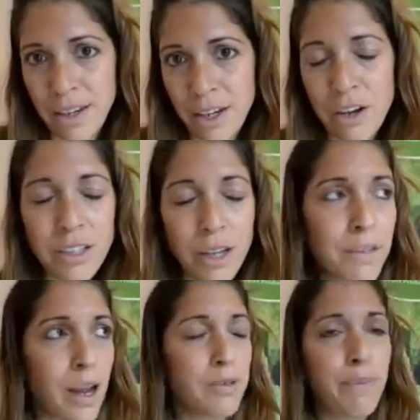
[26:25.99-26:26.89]
You know,
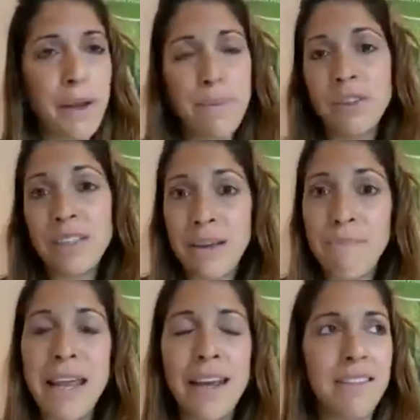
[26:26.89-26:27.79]
sometimes people see
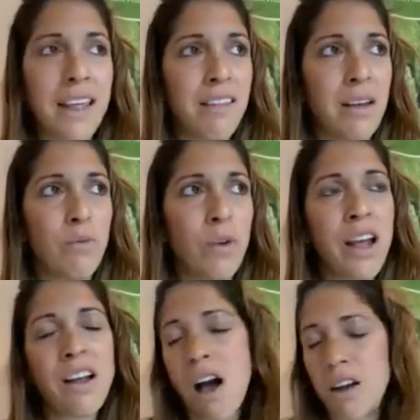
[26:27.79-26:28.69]
me and they think, well, I
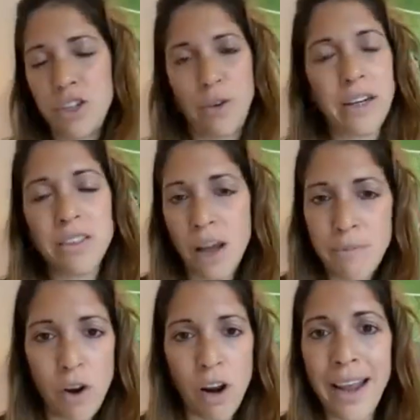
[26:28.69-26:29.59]
can't do it because I'm
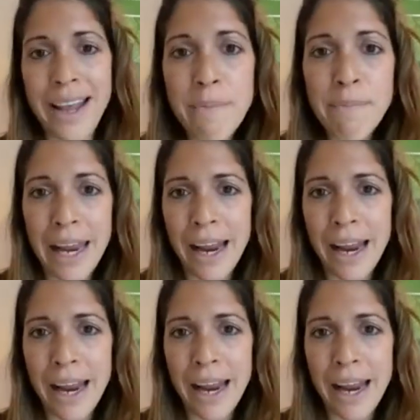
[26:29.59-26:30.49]
not like Emily.
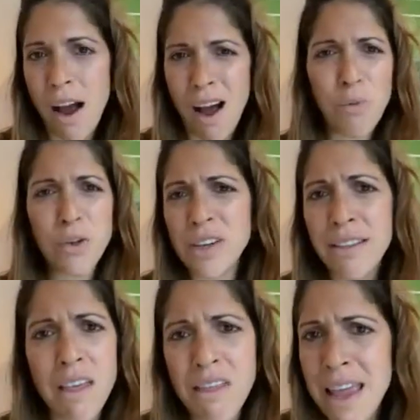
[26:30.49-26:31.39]
I wasn't
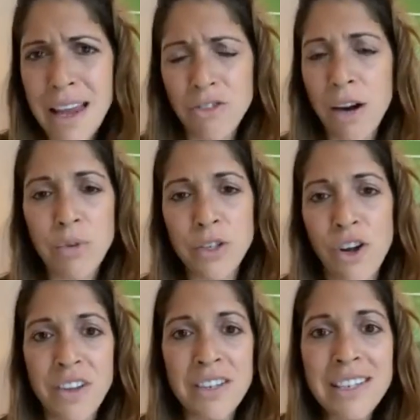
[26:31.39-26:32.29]
in the theatre, I wasn't on
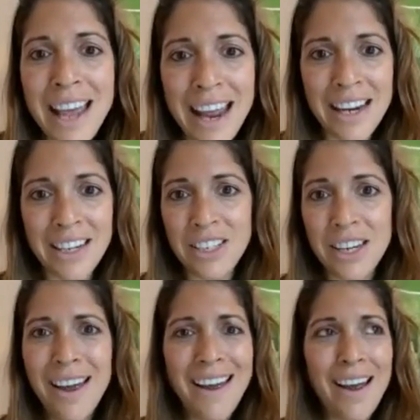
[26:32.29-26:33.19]
the stage.
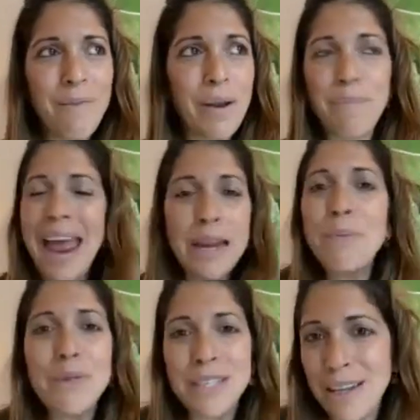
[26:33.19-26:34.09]
I'm like, but
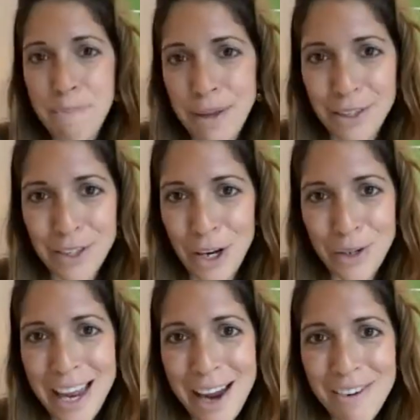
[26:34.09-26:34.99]
anybody can build
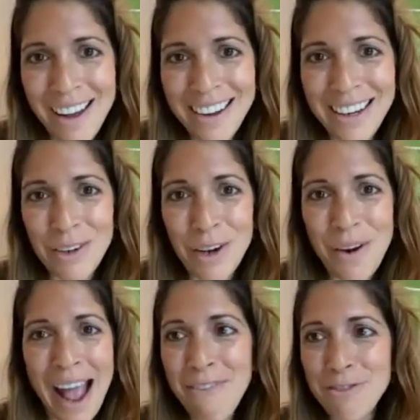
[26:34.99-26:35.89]
doTERRA. You don't
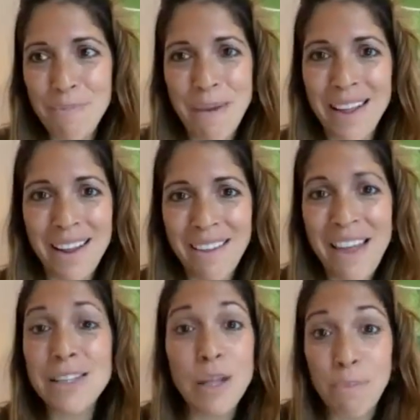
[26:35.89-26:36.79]
have to be.
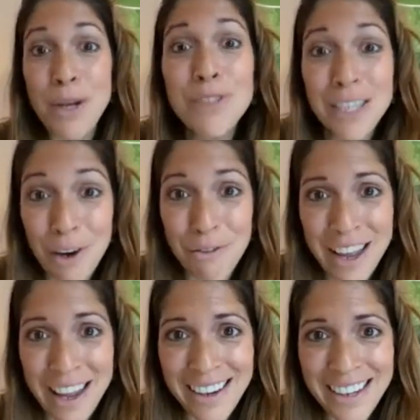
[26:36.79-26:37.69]
That's the beauty of it.